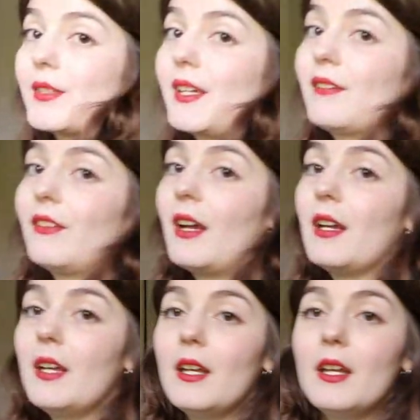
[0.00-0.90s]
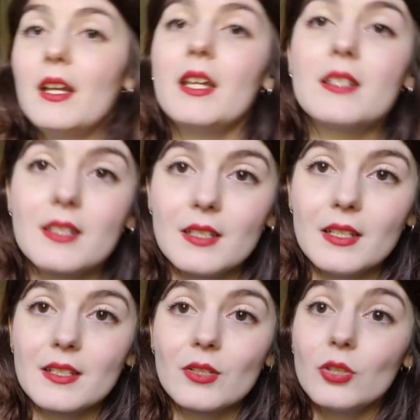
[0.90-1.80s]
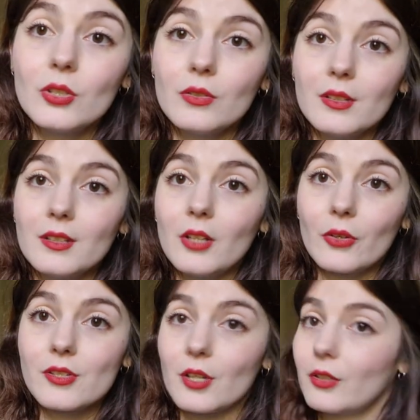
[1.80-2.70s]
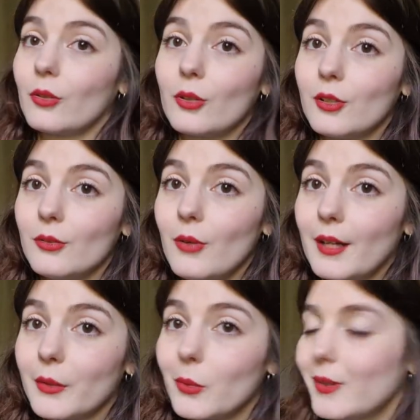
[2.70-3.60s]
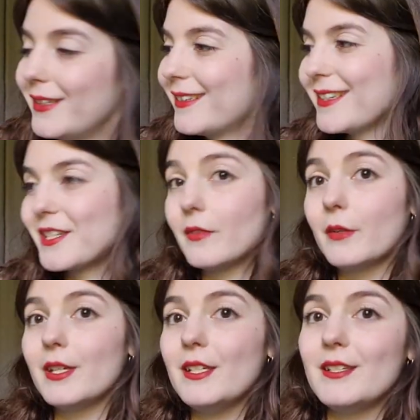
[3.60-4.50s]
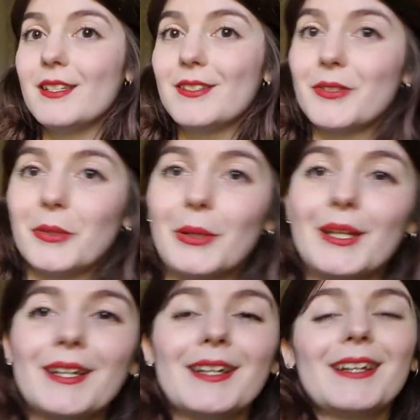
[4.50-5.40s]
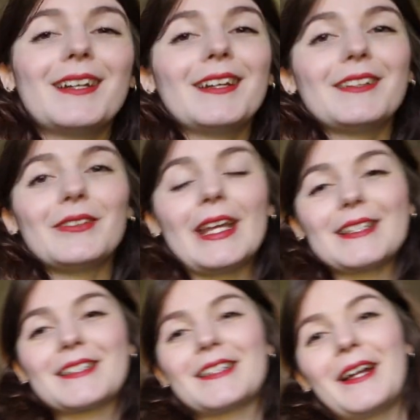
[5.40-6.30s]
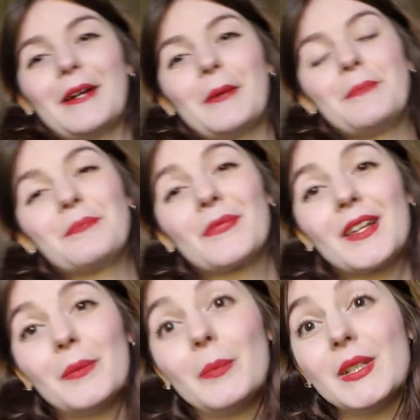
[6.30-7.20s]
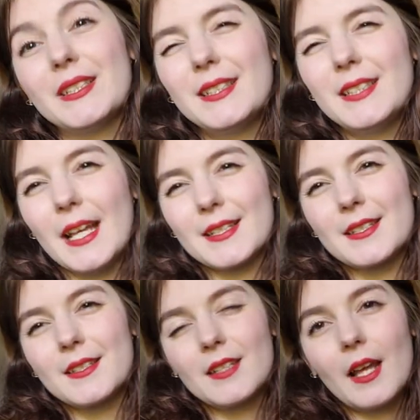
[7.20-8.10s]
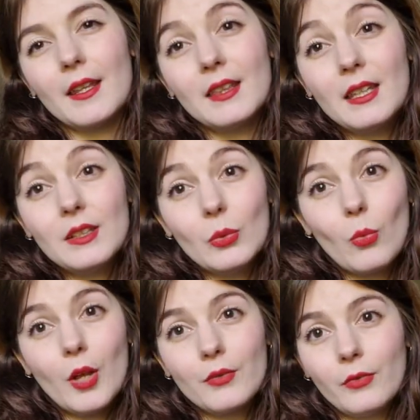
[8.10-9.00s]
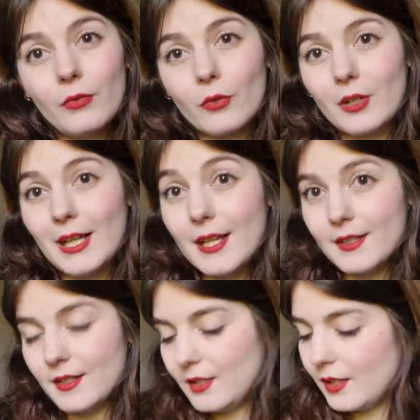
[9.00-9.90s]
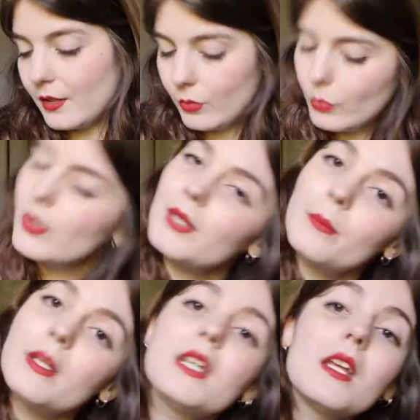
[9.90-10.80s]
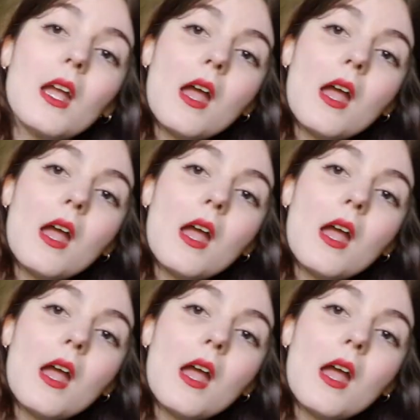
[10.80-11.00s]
Sypha. It's a not subtle clue at all. It's very easy to guess. But yes, I think the one for last year will be,